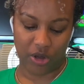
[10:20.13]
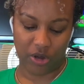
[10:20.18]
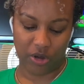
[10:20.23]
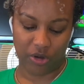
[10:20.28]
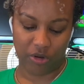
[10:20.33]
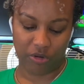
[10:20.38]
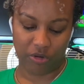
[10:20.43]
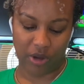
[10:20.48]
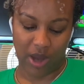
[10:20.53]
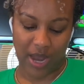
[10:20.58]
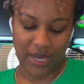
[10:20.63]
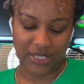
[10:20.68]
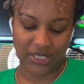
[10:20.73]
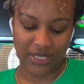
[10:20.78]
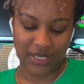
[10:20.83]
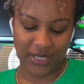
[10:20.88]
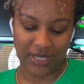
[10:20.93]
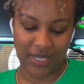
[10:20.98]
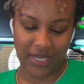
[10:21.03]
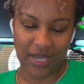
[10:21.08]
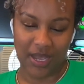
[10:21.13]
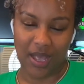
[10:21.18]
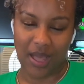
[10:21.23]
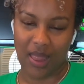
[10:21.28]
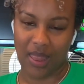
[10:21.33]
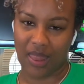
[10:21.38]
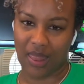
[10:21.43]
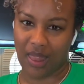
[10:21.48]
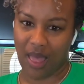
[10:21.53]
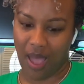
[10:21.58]
Crochety
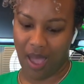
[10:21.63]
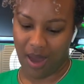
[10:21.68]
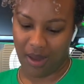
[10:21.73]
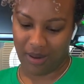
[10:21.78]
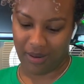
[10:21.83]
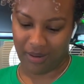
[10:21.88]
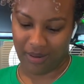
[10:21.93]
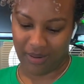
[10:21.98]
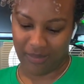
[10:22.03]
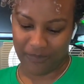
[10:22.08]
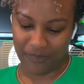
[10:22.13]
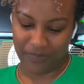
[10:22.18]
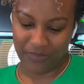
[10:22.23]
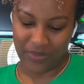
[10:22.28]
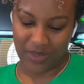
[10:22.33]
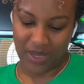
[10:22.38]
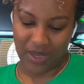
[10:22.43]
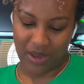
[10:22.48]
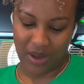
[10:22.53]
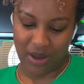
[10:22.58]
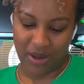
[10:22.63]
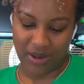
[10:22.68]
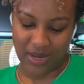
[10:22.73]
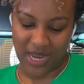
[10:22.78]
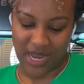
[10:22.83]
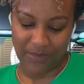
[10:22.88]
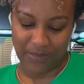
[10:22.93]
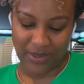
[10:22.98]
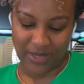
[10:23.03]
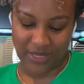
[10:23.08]
Clogger. Her
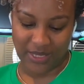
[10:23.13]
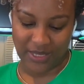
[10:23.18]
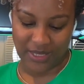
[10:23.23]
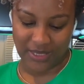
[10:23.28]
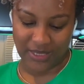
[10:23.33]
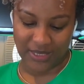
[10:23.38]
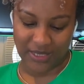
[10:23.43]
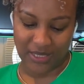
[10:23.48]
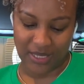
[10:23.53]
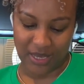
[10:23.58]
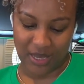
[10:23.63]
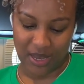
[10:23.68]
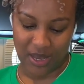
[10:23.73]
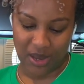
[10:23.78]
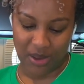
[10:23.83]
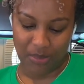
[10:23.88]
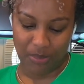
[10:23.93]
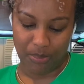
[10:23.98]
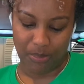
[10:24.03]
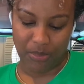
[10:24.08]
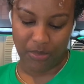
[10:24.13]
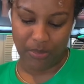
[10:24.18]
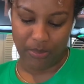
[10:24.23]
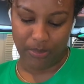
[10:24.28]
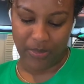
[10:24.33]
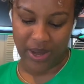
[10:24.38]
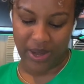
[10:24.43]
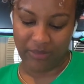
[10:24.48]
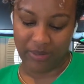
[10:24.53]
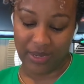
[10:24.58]
name is
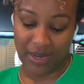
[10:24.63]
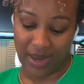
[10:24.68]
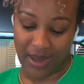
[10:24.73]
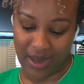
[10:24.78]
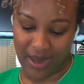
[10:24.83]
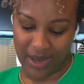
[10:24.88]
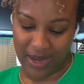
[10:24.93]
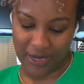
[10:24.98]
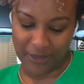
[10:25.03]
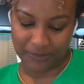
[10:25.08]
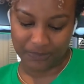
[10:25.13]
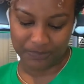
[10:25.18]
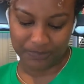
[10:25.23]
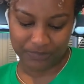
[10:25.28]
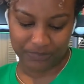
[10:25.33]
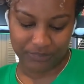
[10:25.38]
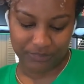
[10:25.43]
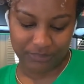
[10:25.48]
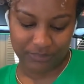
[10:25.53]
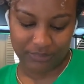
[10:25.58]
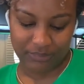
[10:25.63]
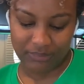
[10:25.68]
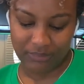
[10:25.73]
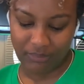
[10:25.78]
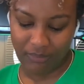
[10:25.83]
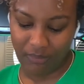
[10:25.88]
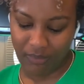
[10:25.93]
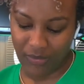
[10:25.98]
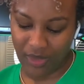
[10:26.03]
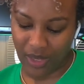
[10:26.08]
Mary Ann.
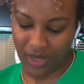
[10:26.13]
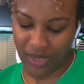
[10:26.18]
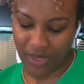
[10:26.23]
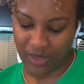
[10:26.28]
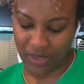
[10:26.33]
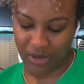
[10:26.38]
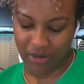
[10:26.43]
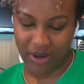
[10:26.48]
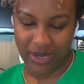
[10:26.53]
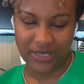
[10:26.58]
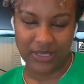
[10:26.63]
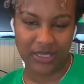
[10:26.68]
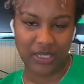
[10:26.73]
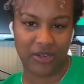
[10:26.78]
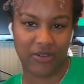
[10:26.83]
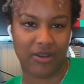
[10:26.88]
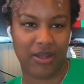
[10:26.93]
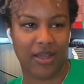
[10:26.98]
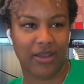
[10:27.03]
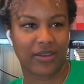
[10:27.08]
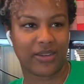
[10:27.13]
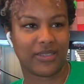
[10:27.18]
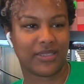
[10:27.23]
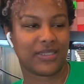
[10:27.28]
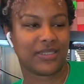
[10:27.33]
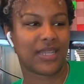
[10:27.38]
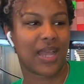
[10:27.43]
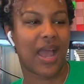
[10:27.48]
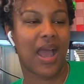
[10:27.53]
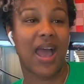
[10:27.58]
And the Crochety Clogger,
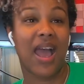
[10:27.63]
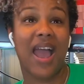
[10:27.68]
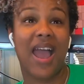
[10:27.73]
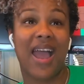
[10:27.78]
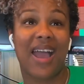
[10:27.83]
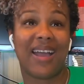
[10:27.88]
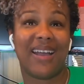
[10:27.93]
I,